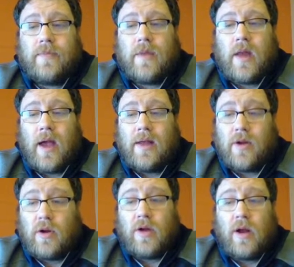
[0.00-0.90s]
I
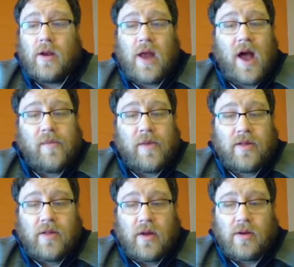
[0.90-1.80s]
turned on
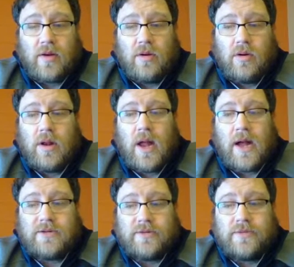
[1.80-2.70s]
comments on Google
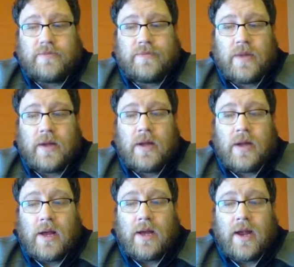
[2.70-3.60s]
Classroom.
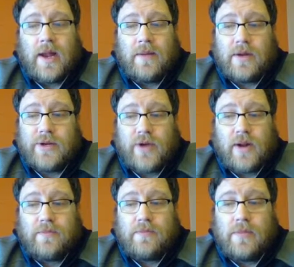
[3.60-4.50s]
Again, I'm going to try
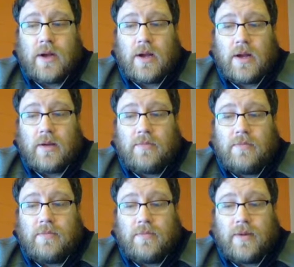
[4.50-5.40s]
to
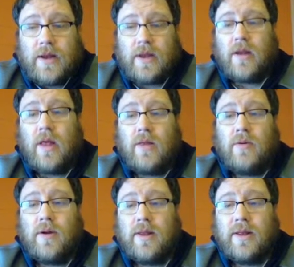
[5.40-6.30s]
get another
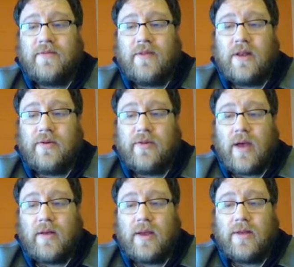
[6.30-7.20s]
one of these videos
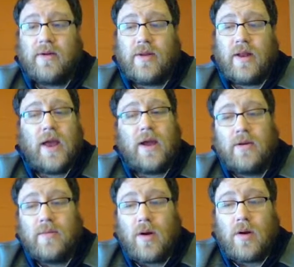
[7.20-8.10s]
out either today or
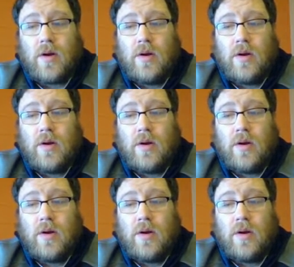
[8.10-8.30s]
tomorrow,